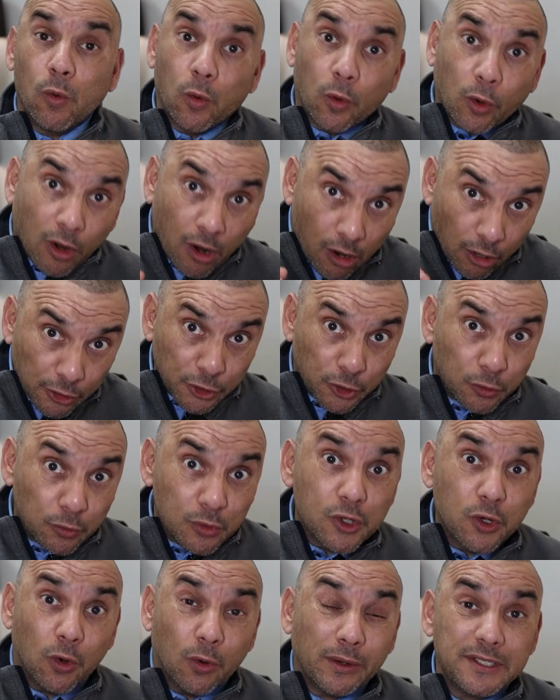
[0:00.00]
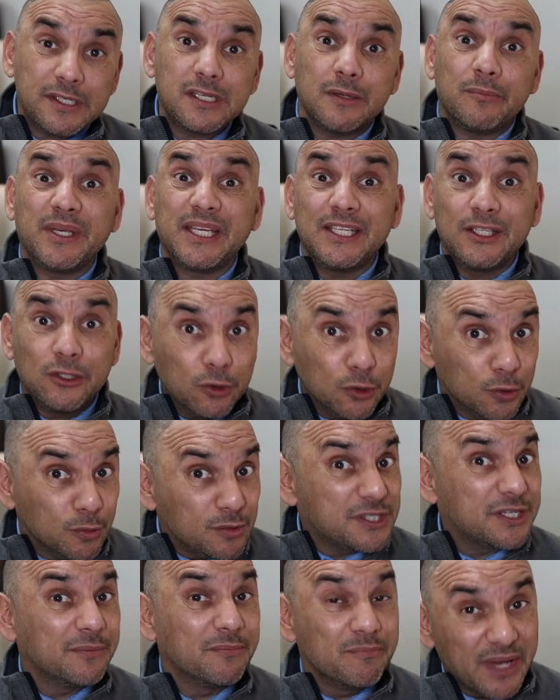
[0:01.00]
or are you going to be
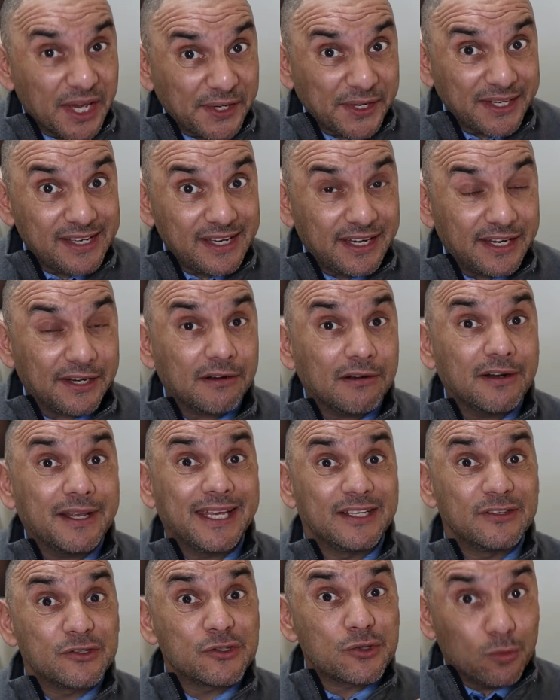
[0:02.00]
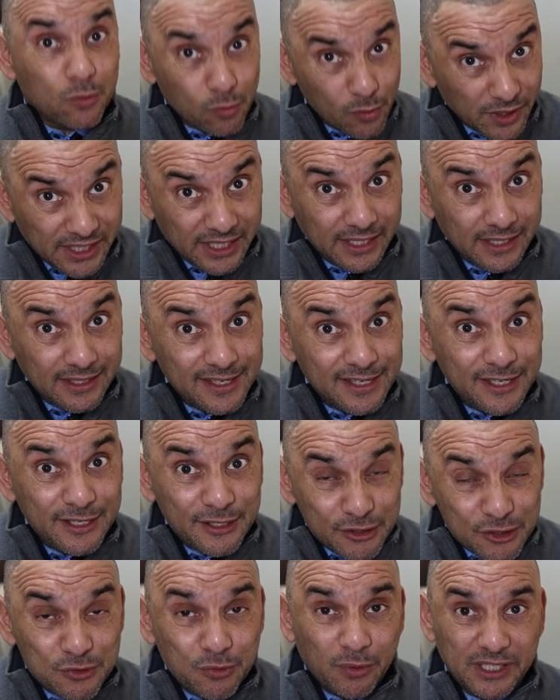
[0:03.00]
new to Medicare in
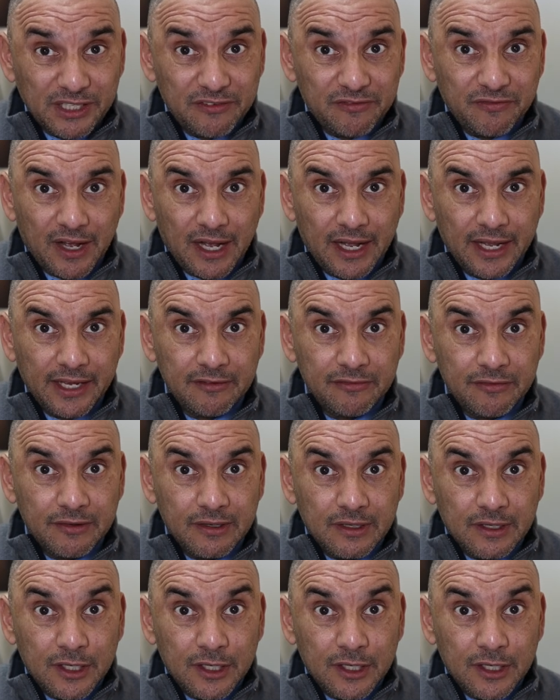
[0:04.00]
2025?